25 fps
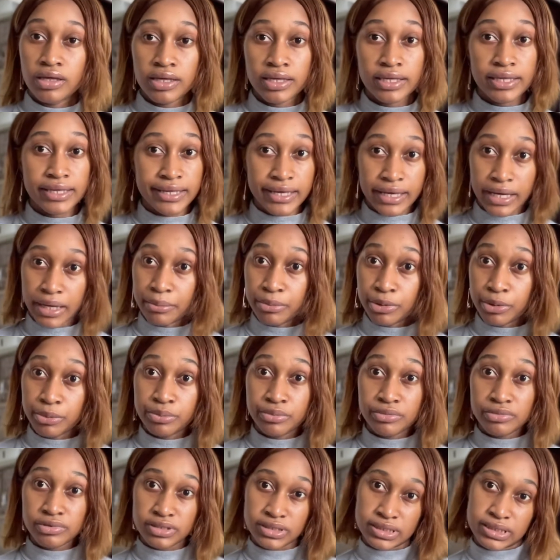Yeah, but
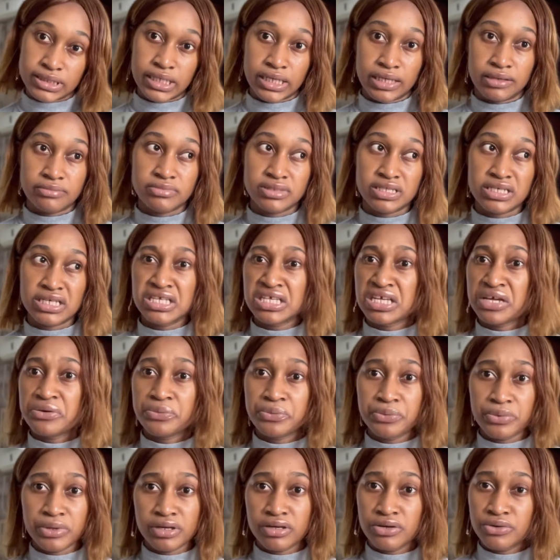most times in a
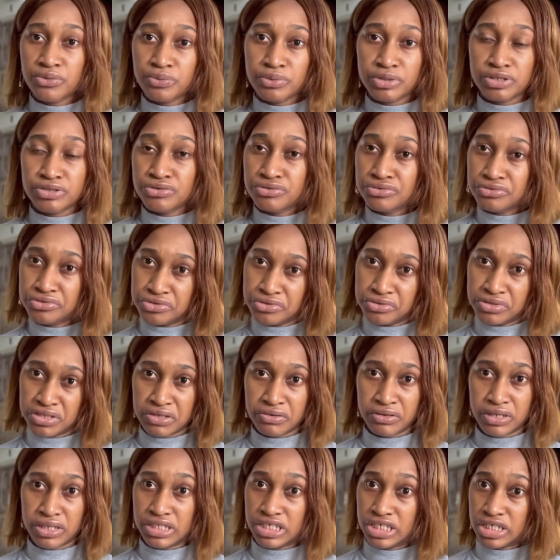week we don't use
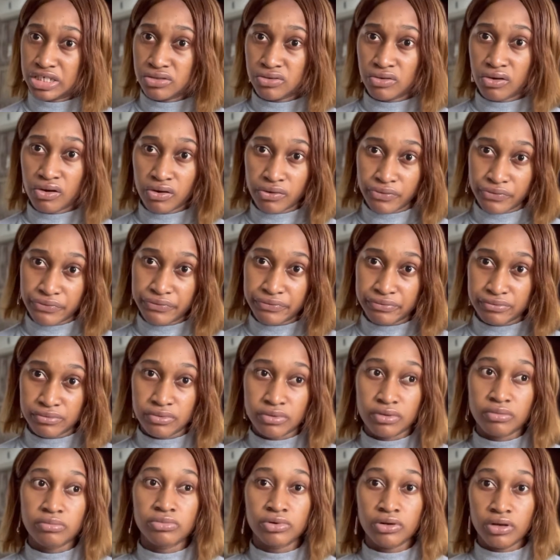our gen
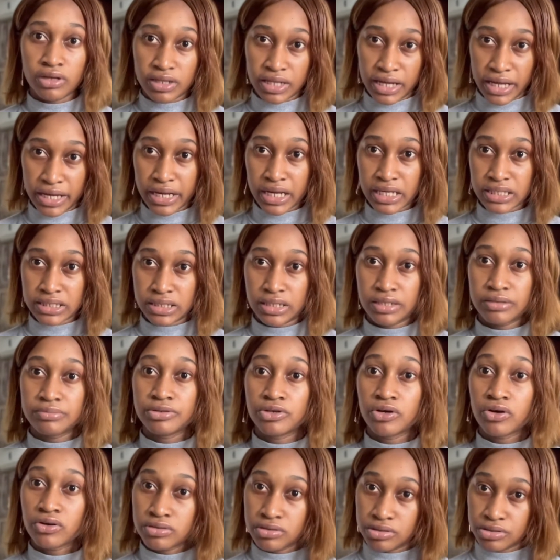often, like I said,
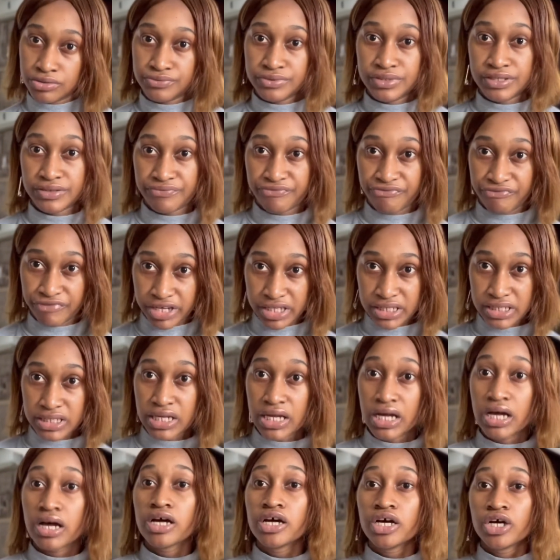because of the
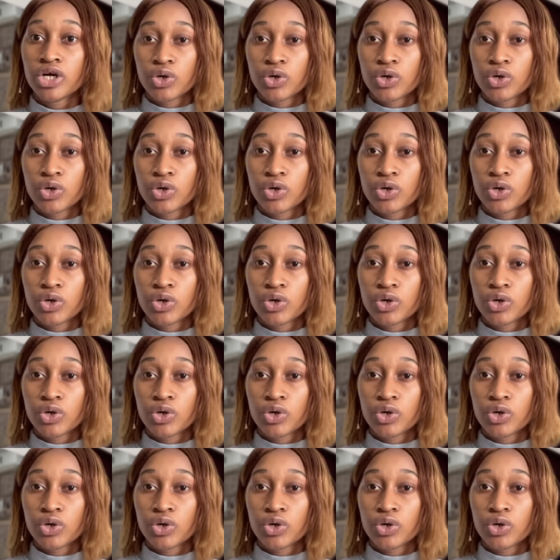inverter.